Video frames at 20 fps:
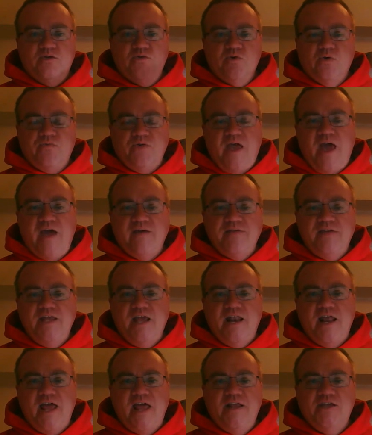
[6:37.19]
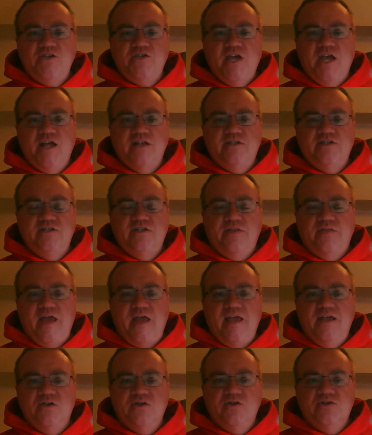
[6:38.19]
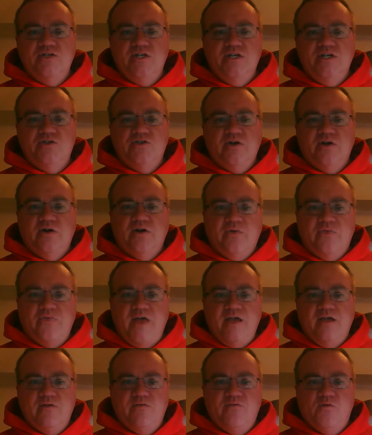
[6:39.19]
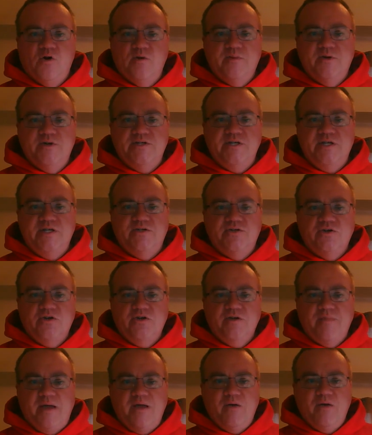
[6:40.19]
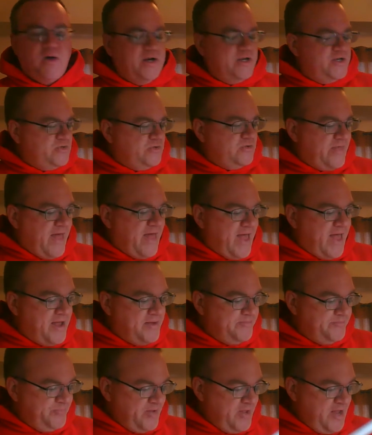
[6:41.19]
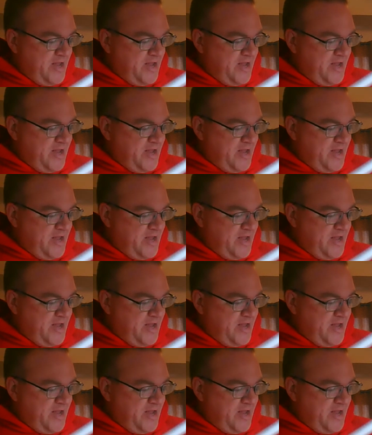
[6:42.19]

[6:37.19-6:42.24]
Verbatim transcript: So if you haven't yet had a chance to thank your teacher or thank a former teacher, you might want to do that.